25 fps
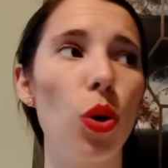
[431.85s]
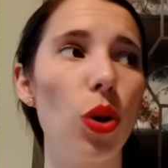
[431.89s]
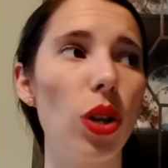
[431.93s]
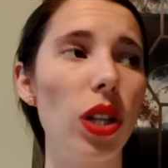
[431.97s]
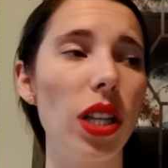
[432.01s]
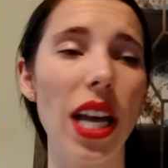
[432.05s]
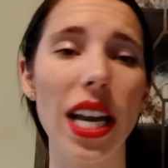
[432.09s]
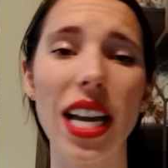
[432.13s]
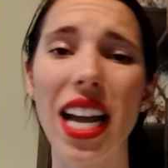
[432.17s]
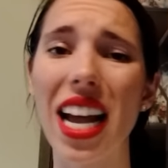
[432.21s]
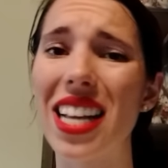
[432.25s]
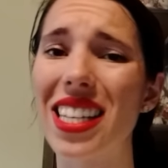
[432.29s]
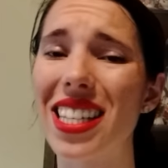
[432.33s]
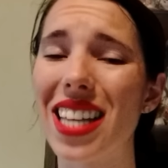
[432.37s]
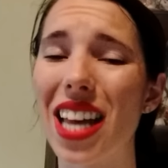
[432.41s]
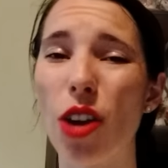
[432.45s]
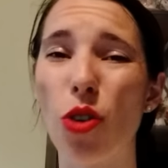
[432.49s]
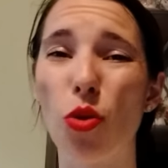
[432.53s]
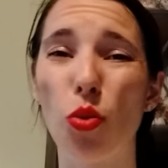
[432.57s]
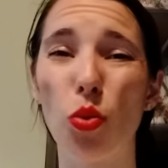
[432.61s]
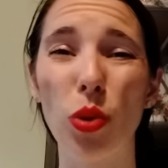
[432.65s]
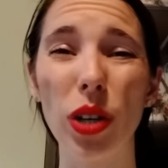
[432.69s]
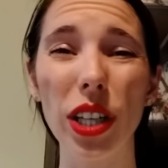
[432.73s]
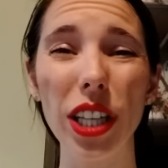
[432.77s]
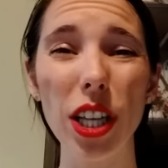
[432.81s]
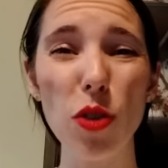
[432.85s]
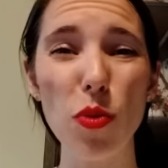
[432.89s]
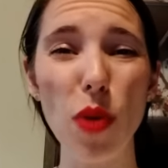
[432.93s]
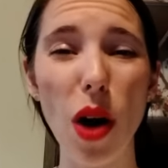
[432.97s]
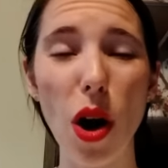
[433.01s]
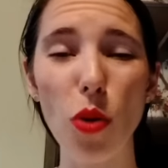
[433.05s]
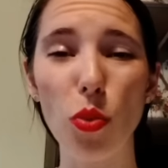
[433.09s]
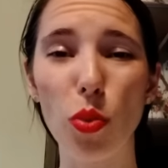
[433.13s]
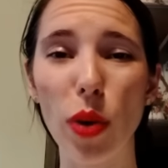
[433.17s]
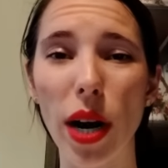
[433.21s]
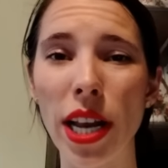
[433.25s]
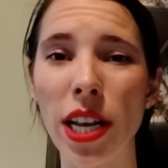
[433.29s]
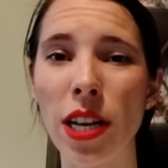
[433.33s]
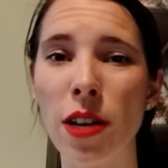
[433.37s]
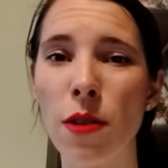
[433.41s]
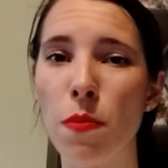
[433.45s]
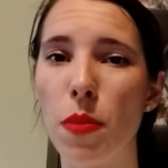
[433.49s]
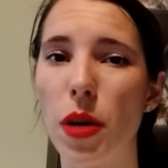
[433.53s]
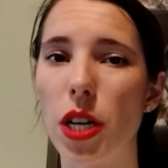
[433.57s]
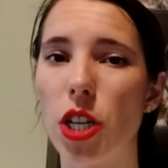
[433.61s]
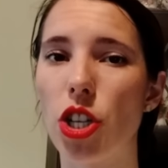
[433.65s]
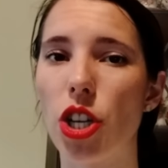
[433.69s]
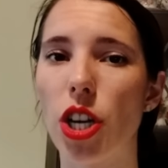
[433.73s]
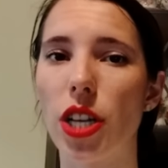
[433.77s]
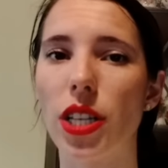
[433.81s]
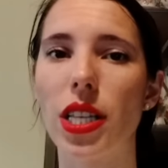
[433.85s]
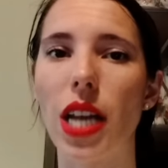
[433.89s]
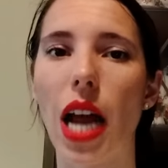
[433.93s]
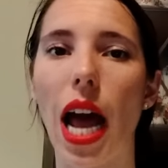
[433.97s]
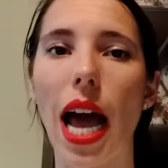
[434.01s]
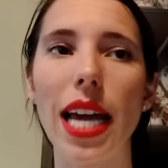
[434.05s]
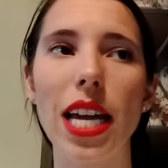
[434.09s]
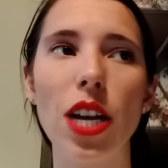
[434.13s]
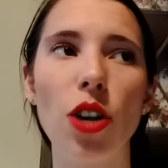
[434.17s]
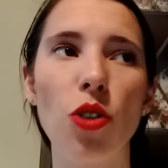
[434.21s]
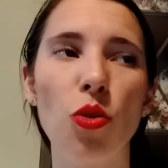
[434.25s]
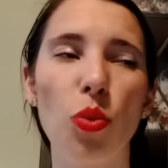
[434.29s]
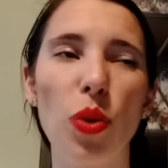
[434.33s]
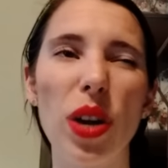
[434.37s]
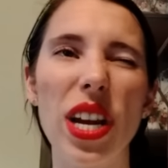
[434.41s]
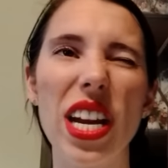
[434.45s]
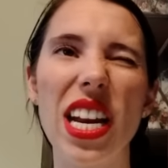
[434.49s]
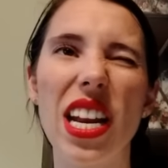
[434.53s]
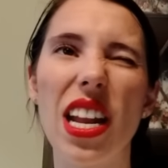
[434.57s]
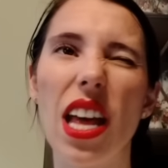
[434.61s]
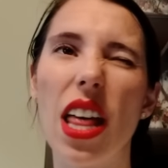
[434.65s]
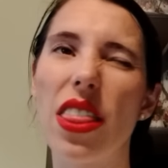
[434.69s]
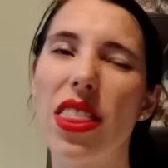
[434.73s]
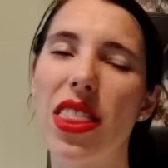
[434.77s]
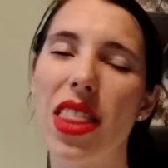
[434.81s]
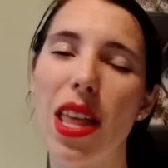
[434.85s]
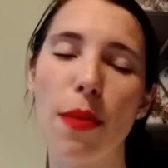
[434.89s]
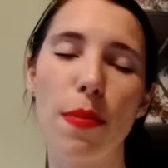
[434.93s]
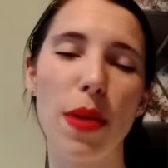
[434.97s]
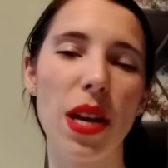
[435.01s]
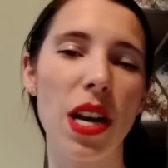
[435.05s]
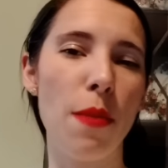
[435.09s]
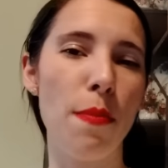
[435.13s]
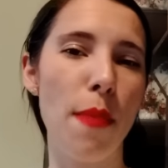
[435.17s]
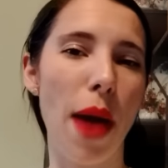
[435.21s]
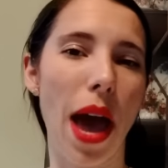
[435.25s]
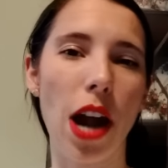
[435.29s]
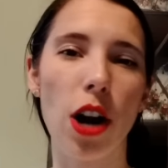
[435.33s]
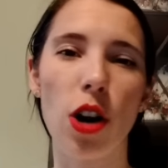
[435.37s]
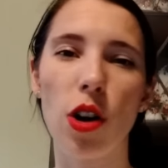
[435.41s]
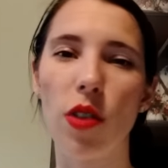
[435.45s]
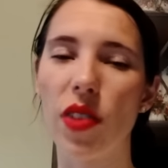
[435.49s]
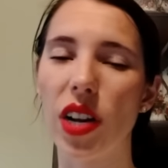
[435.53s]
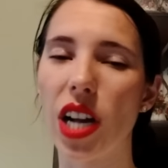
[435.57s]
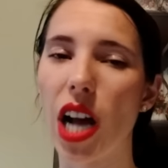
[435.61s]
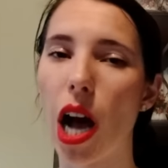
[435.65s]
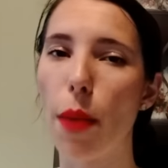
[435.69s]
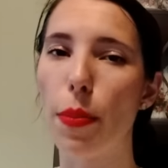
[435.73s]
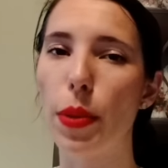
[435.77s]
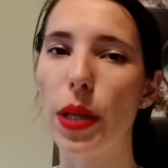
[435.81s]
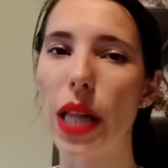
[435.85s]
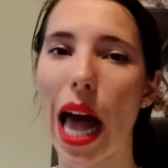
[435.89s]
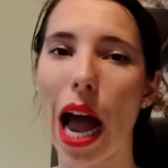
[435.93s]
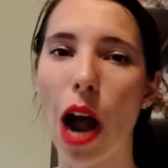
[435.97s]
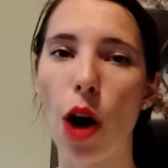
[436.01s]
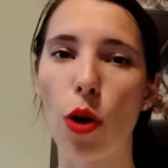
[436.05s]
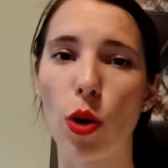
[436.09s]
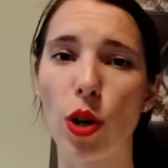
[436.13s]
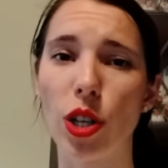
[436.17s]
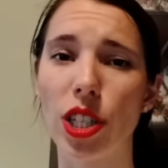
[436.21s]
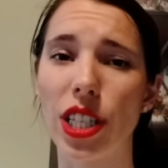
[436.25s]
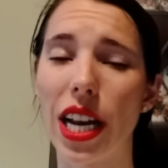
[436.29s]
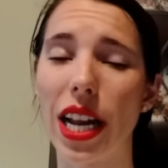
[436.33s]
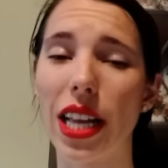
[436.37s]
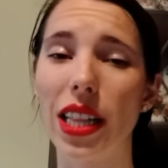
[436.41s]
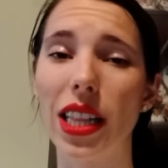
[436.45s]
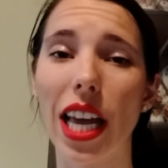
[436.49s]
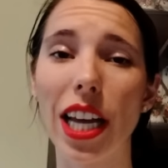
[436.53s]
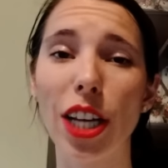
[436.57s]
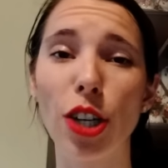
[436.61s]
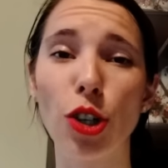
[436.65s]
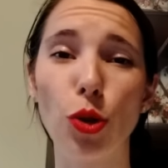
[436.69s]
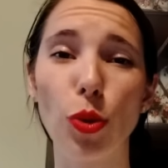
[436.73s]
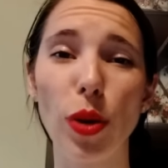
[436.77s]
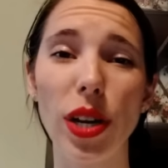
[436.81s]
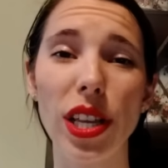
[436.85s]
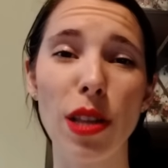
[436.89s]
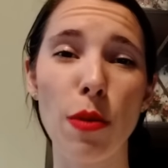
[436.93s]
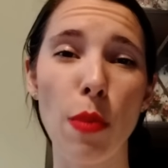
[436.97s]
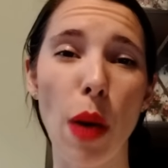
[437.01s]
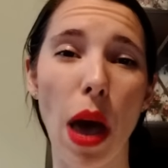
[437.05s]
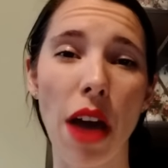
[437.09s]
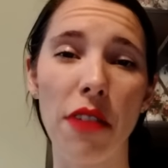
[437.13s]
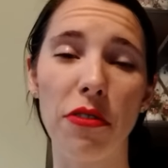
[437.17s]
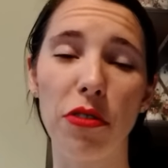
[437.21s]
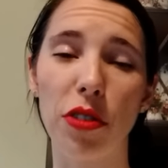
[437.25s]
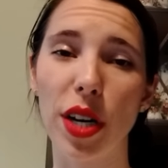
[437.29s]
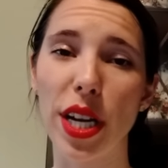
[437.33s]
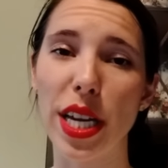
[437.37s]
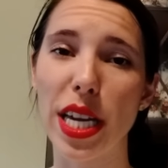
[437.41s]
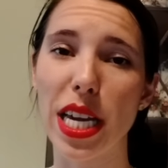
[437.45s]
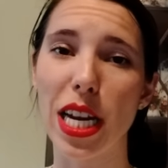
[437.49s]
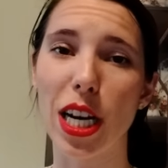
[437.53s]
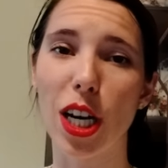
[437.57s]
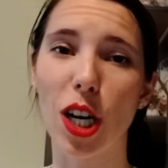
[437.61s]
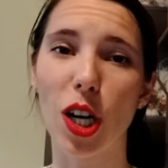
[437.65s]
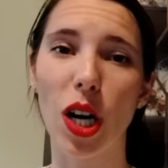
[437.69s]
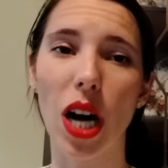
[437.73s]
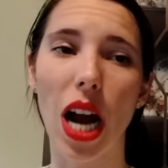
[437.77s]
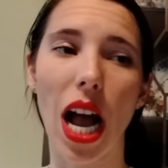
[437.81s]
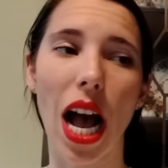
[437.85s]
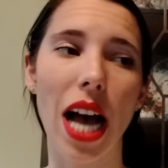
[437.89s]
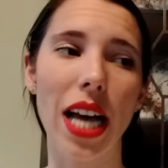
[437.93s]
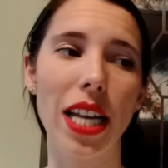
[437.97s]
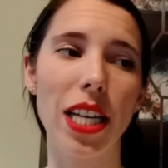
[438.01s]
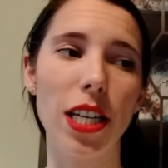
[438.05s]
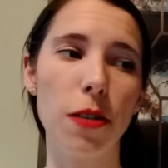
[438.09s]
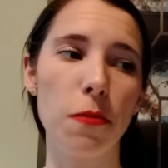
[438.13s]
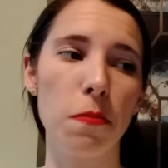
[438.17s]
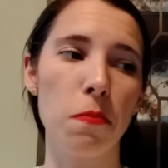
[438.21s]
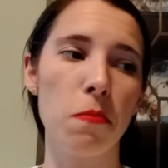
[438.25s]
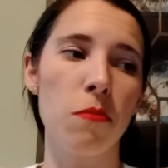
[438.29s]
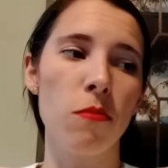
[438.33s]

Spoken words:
like I said, really well written, but just I can read them in a matter of a couple hours, and I like to read them every year, and